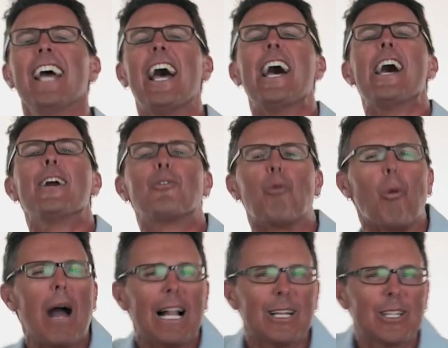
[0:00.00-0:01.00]
And
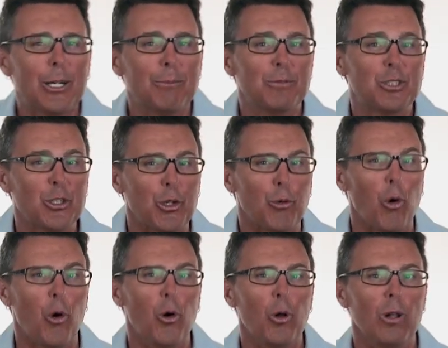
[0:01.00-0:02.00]
welcome to you
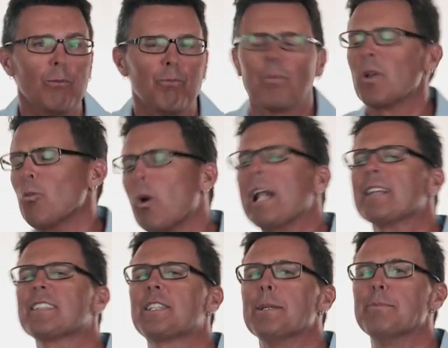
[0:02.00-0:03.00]
all.
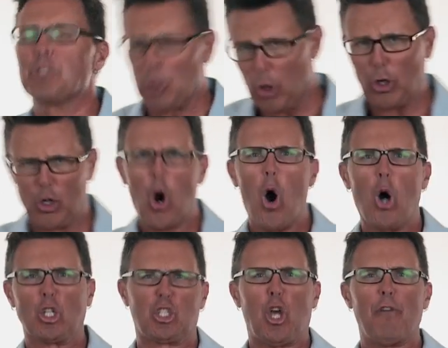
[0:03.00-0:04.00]
Welcome to the
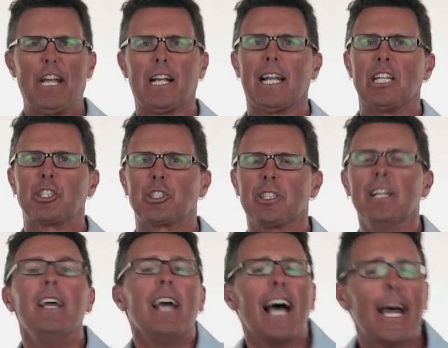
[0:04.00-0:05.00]
gods of English.
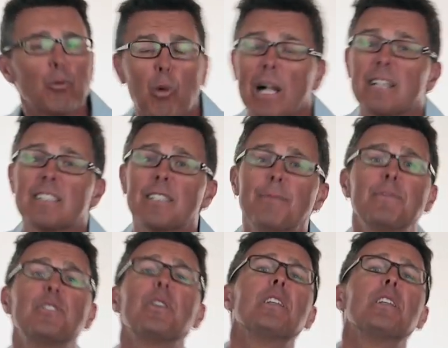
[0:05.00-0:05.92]
And welcome to the